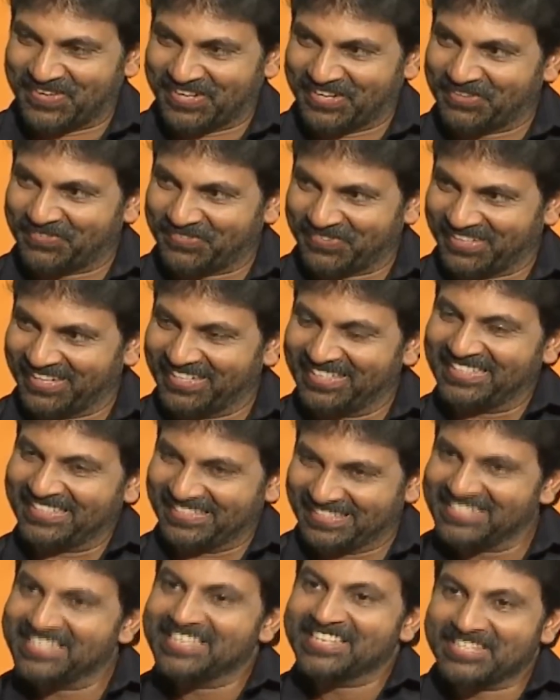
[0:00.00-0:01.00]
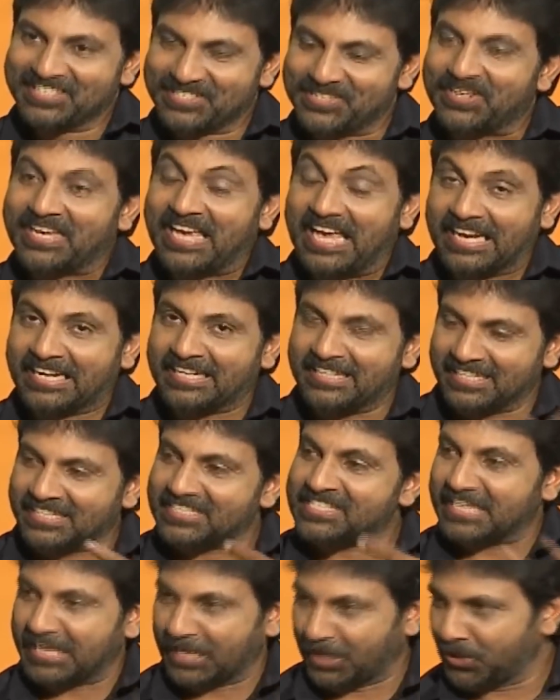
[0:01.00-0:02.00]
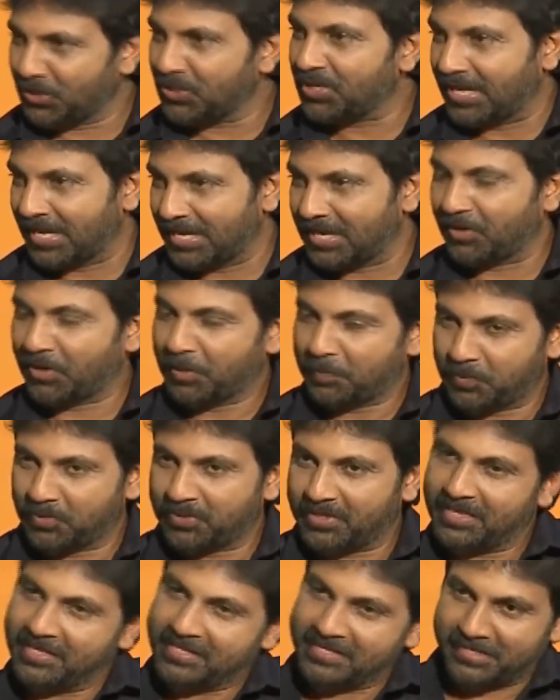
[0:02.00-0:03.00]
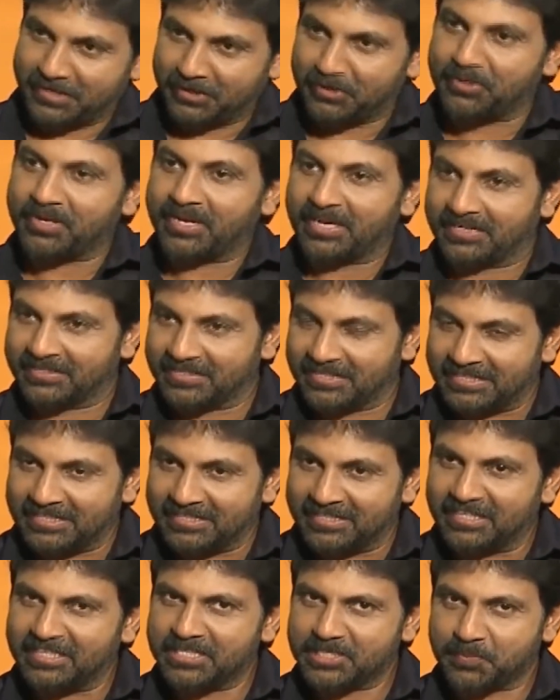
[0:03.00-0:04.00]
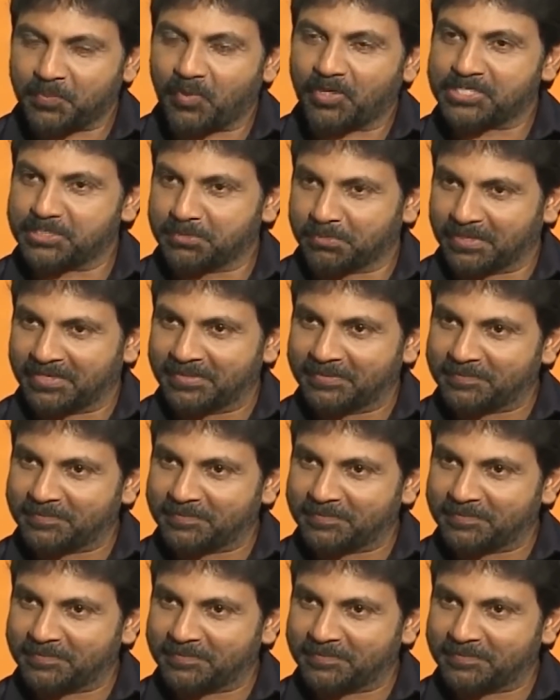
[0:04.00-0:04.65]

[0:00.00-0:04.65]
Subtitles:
Wonderful. So character skin lo kala velipothe that you know yeah that is possible,